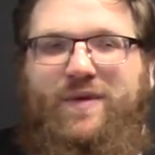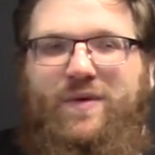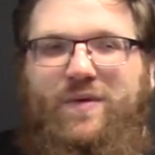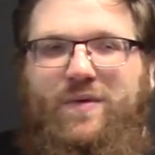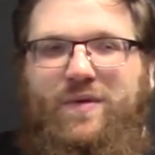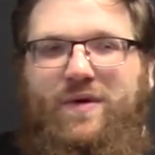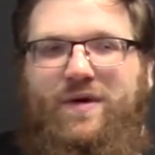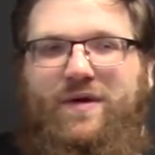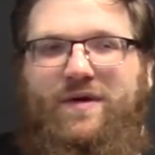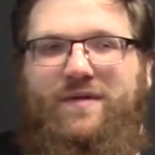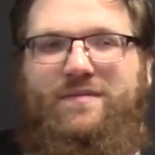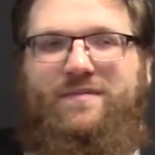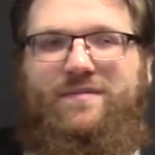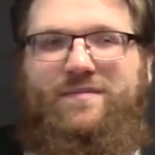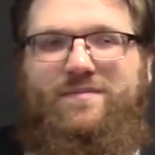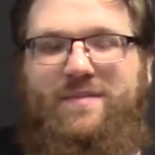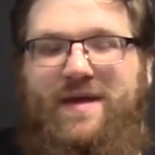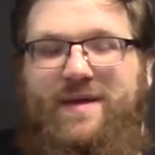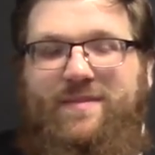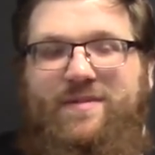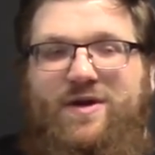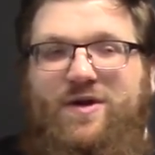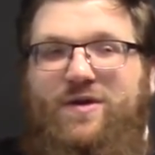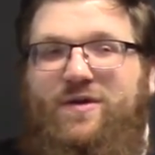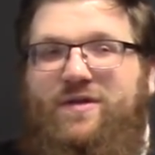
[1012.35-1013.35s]
Or
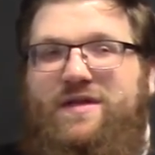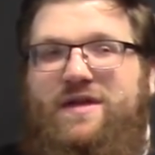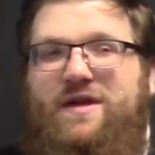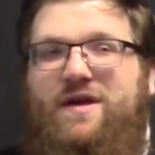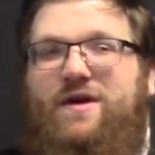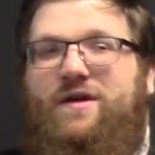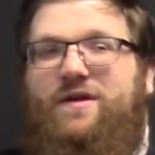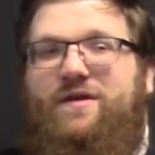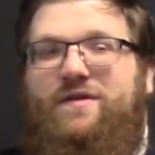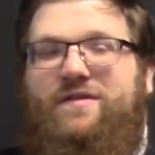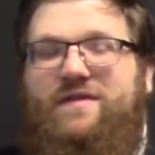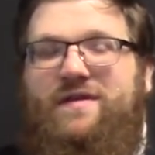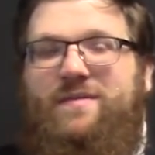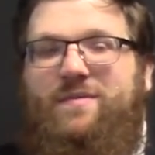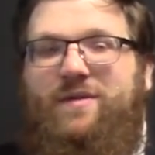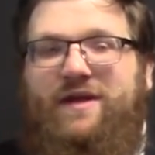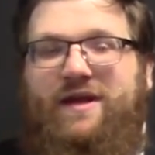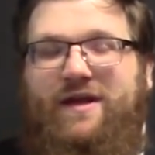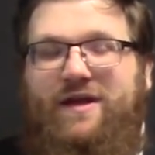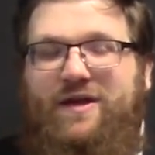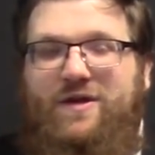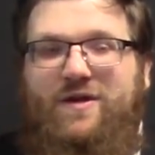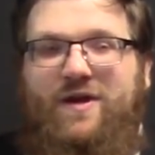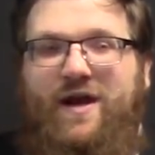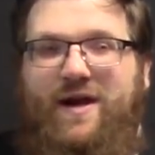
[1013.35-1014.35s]
maybe you're the younger
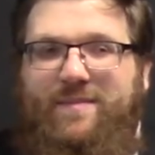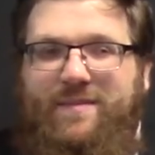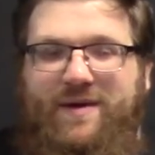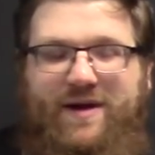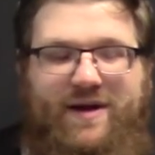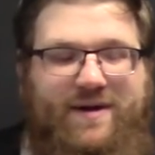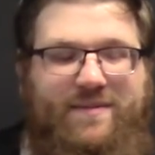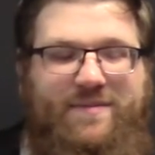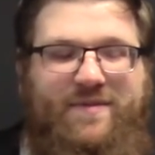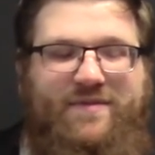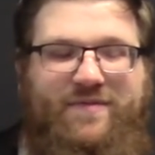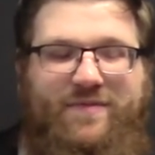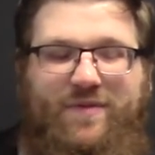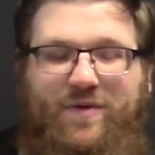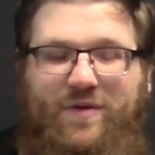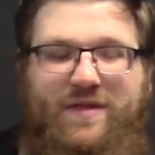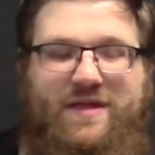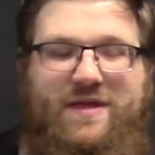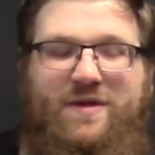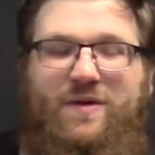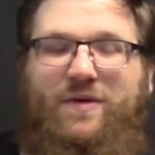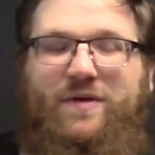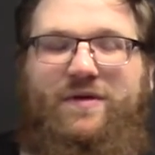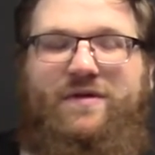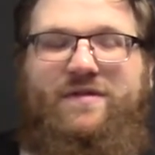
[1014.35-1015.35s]
sibling and you got married before
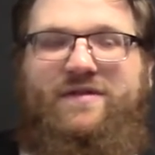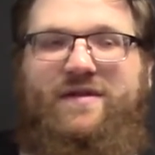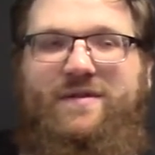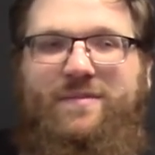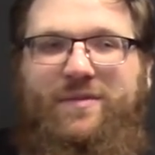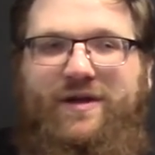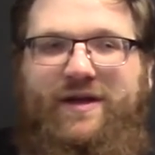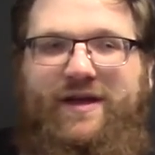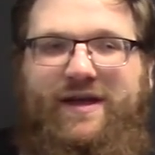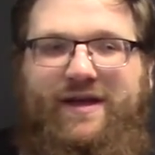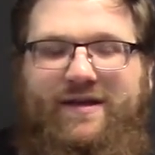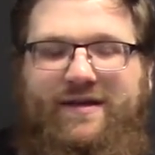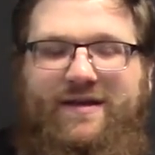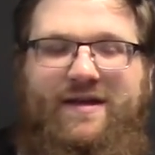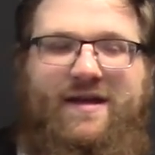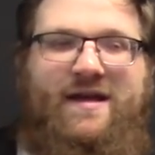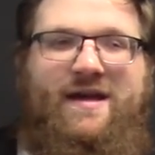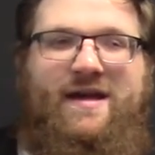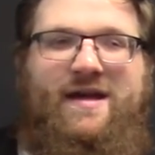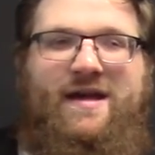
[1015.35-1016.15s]
the older sibling and